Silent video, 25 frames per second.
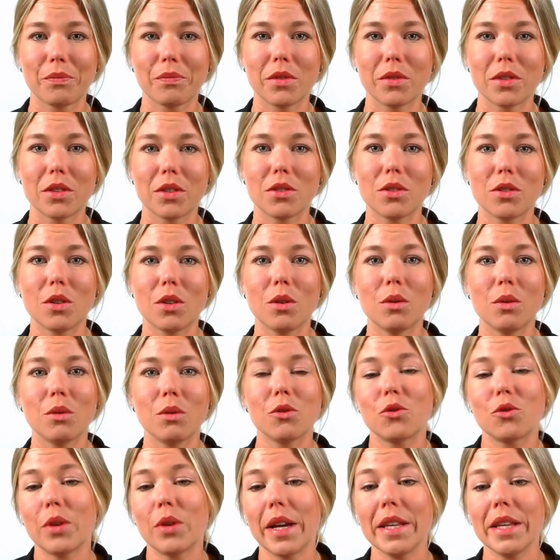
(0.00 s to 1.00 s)
So
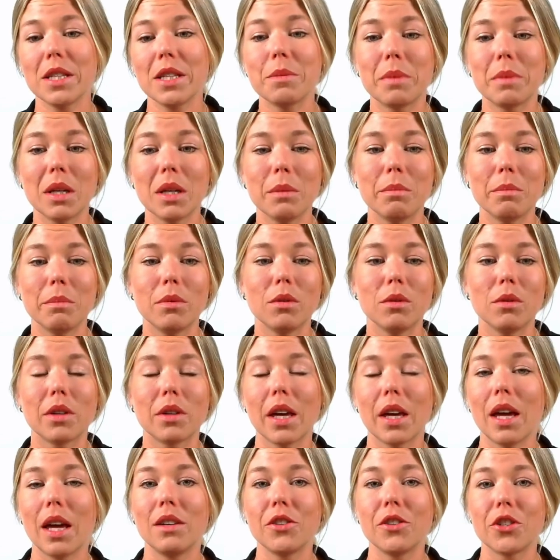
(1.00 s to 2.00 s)
trans people
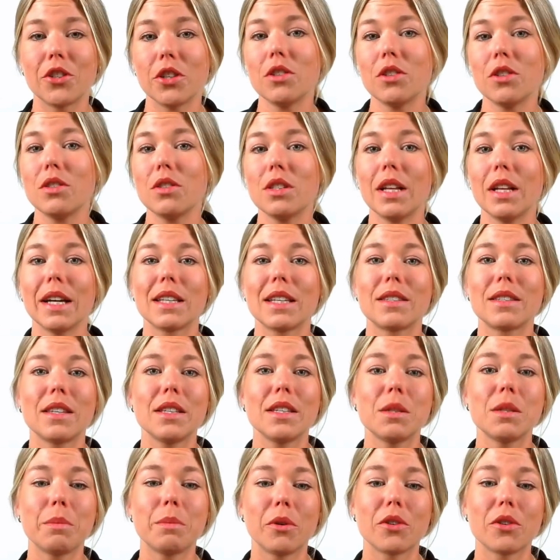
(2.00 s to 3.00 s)
can, just like
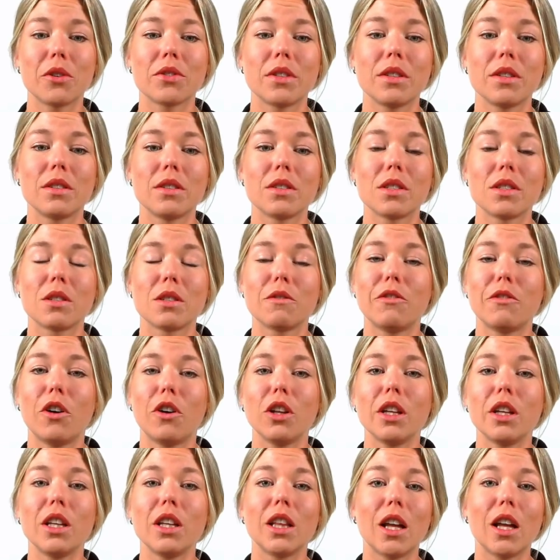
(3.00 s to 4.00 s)
cis persons,
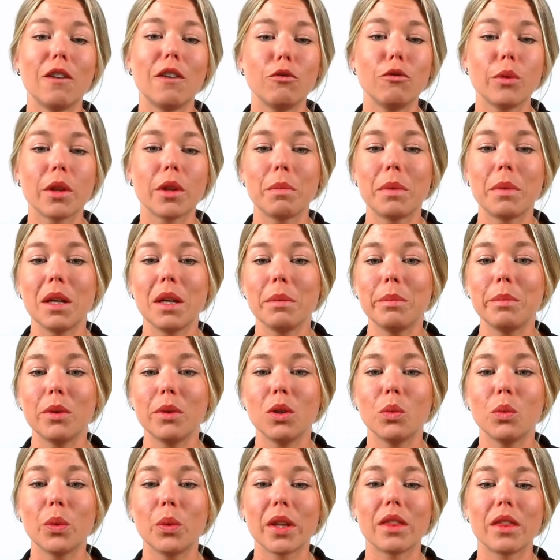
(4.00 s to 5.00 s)
fall in love with
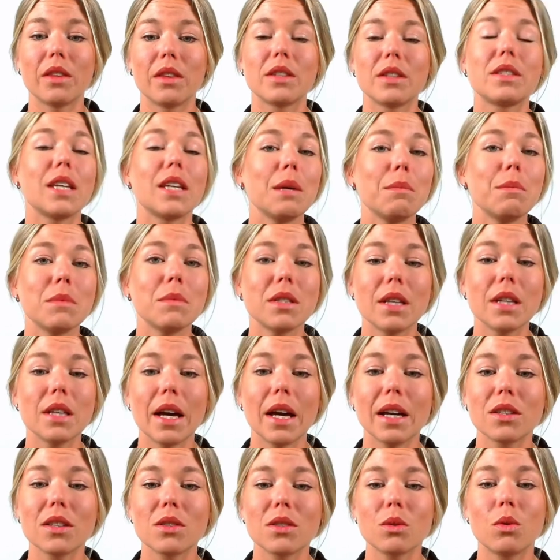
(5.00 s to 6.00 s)
people with the same
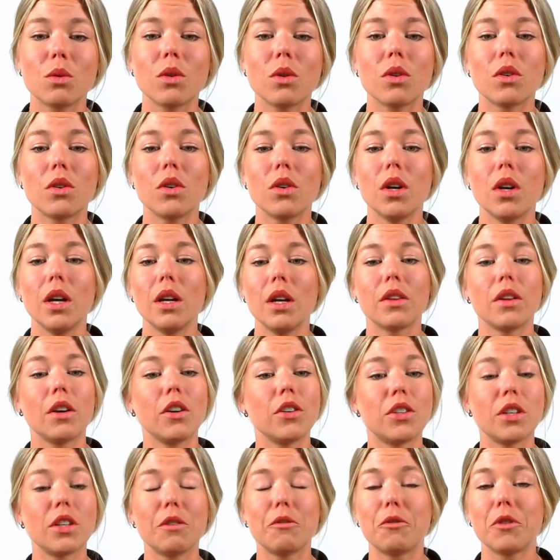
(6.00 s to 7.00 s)
sex or
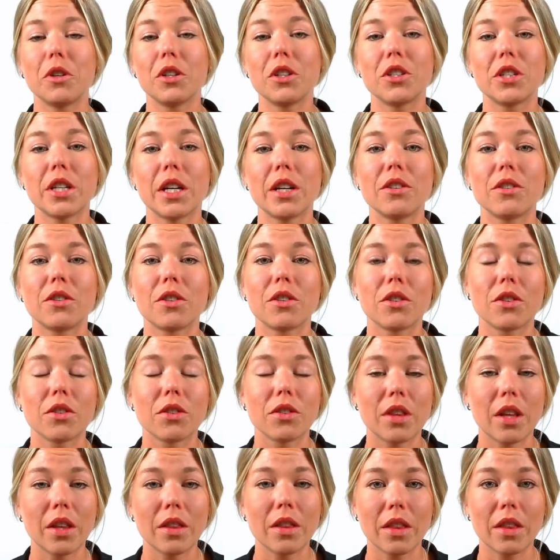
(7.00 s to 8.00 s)
a different gender
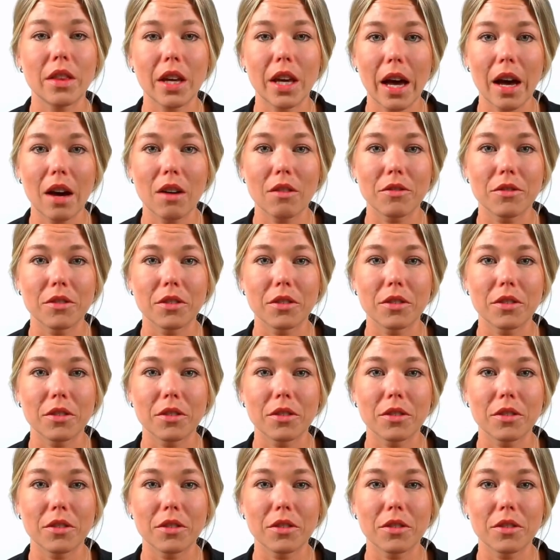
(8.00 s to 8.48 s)
than they have.